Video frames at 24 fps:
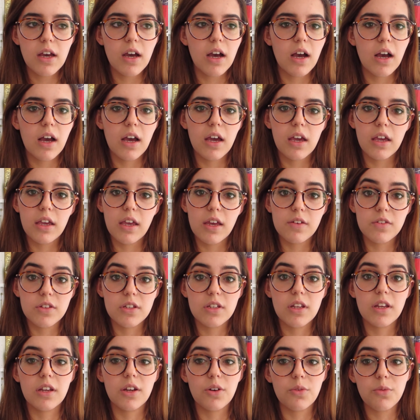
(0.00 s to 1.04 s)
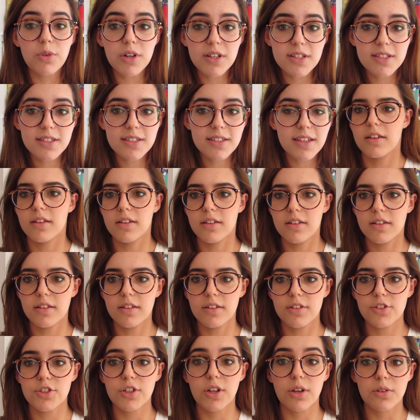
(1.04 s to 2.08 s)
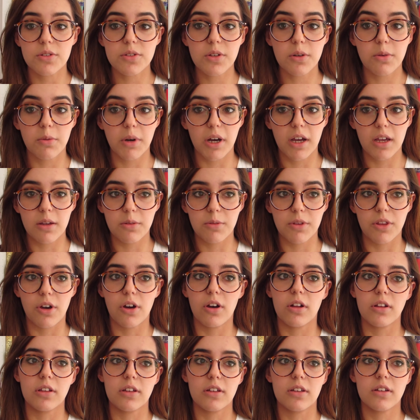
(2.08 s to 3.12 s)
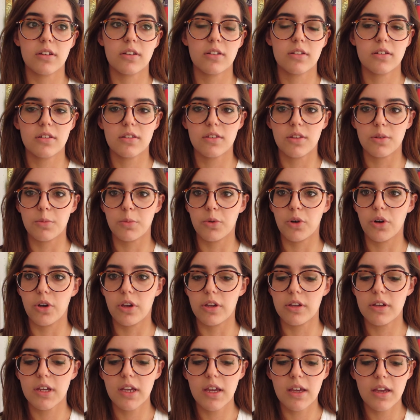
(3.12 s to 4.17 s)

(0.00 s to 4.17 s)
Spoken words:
I have to take a risk. She goes to Hawaii with Ollie, the boy,